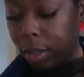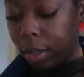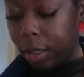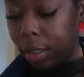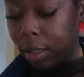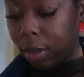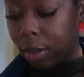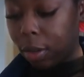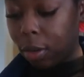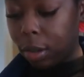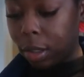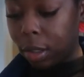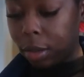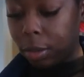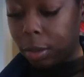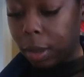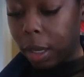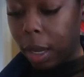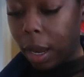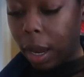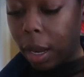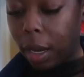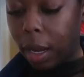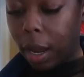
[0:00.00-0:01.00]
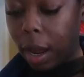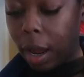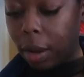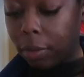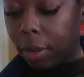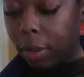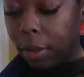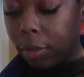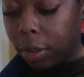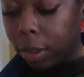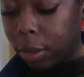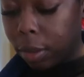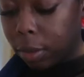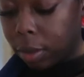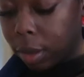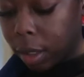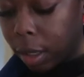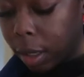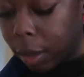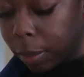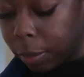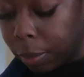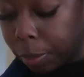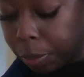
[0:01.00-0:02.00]
As long as we had it, I've never used
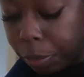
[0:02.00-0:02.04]
it.